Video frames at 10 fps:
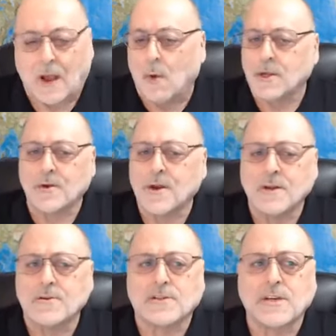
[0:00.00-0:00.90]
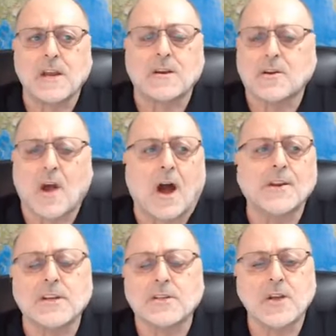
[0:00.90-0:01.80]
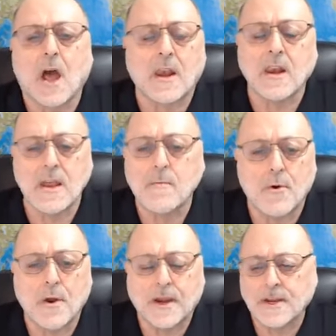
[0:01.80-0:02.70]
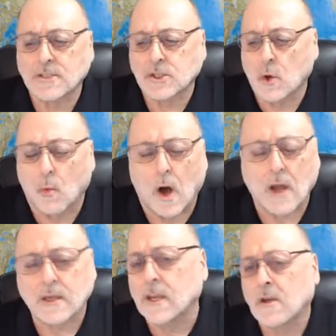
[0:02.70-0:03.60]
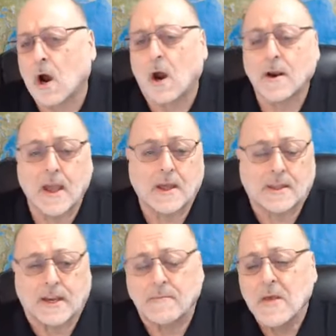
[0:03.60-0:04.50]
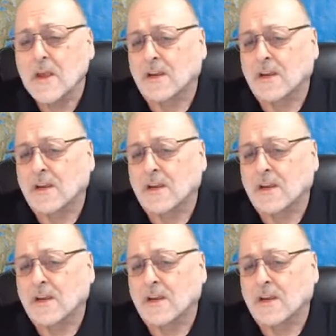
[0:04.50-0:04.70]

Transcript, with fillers: I want you to understand God does not liberate us to walk in carnality.